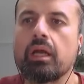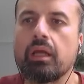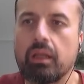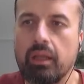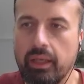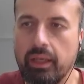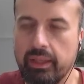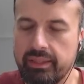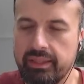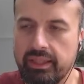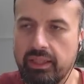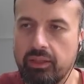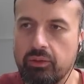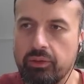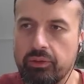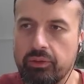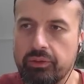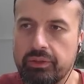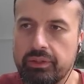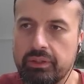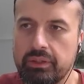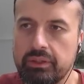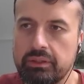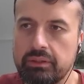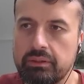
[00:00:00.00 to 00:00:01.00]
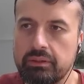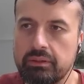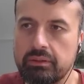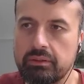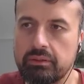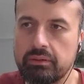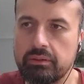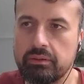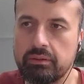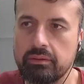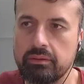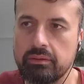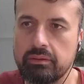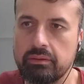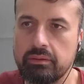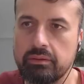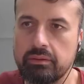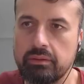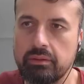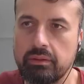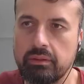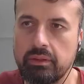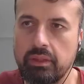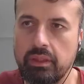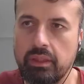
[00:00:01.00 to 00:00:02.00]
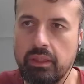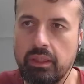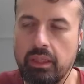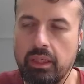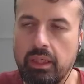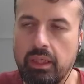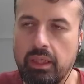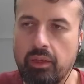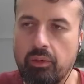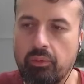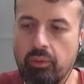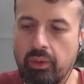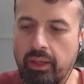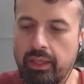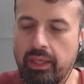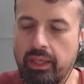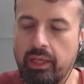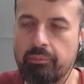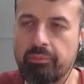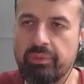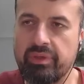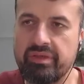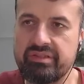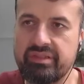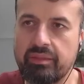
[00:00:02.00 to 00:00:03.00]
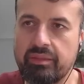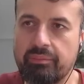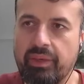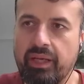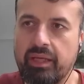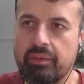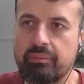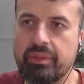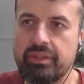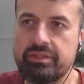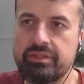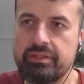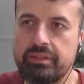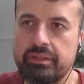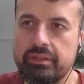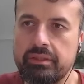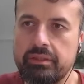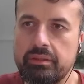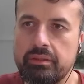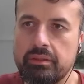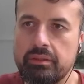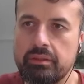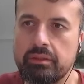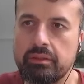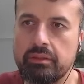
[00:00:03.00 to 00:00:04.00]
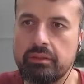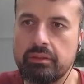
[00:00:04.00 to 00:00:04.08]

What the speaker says: like Downloader, when I now press the back button,